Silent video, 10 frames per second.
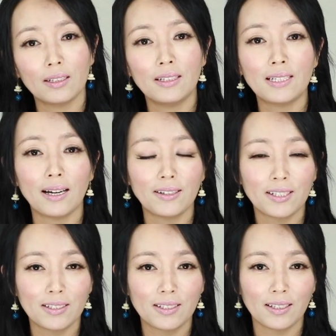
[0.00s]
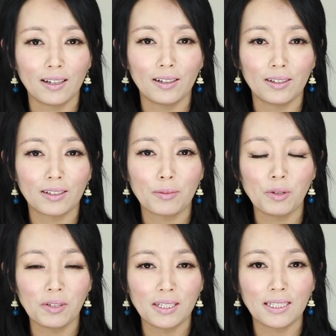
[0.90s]
intelligence
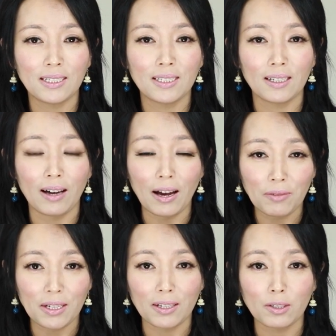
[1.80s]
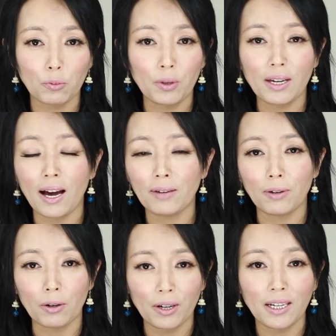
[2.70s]
community's evidence, we have
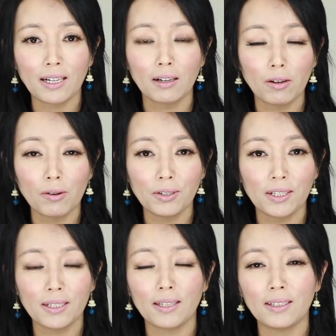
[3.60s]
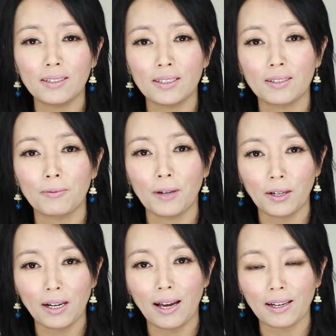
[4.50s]
already concluded this is
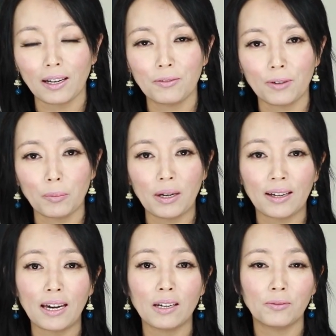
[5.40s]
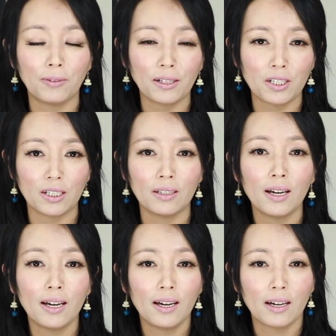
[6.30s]
very likely from a gain-of-function
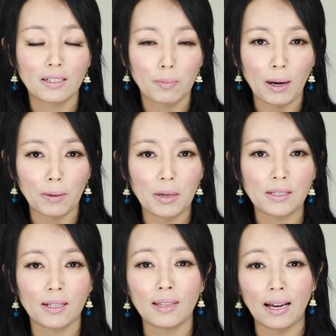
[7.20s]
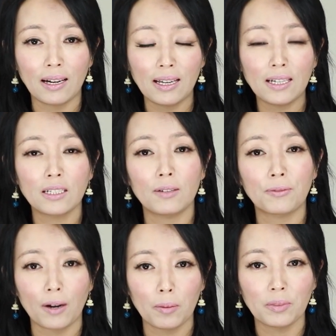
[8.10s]
experiment that leaked
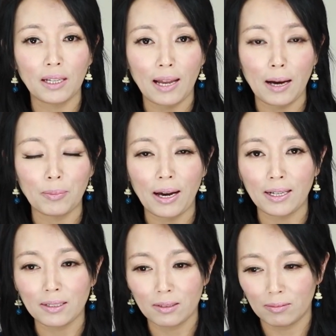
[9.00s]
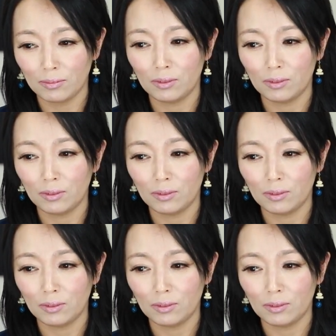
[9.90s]
from the lab, as